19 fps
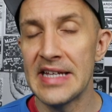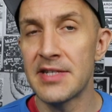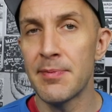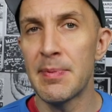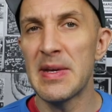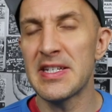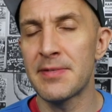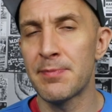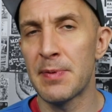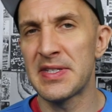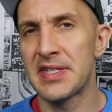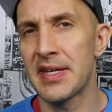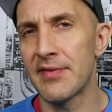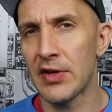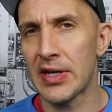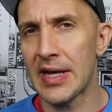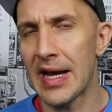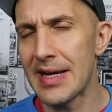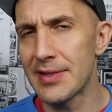And to be
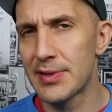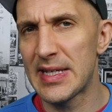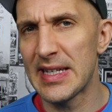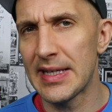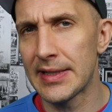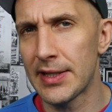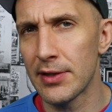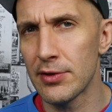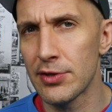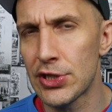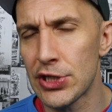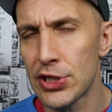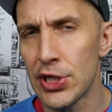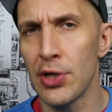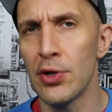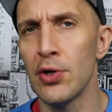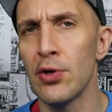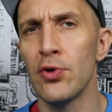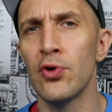specific, I'd say that there's
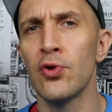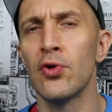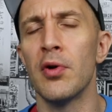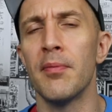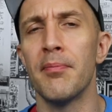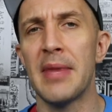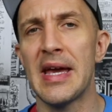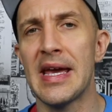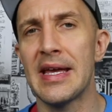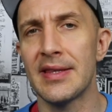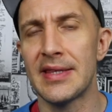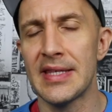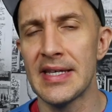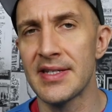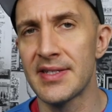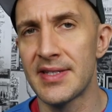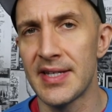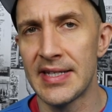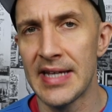two main
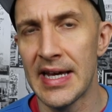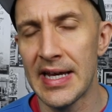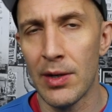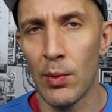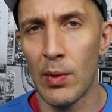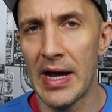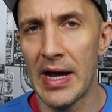things to take